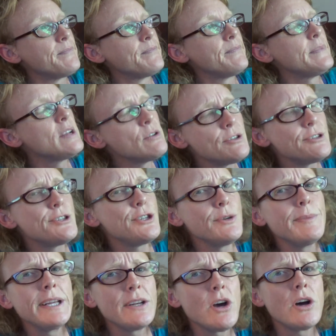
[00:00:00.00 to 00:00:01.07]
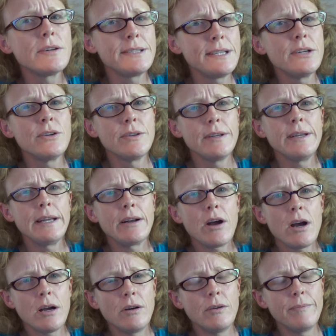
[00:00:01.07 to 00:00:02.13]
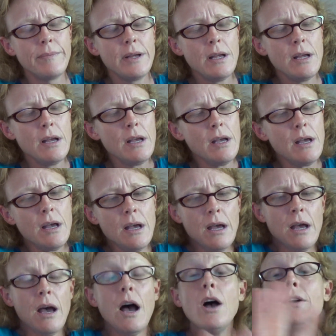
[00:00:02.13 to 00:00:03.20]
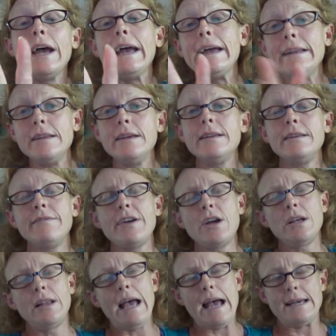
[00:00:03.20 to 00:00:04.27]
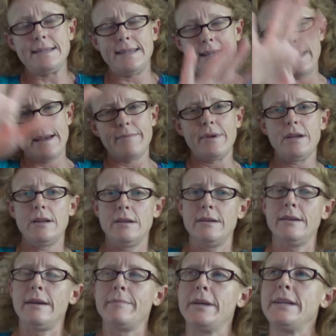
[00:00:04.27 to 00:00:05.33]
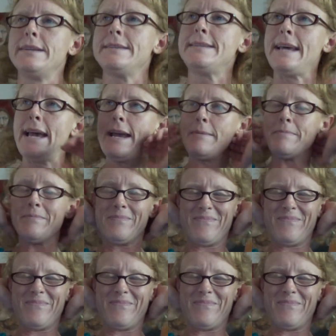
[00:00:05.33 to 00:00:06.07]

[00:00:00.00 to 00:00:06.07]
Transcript: There's just too many dogs here that need our help. Okay, and then the very last thing I'm gonna say,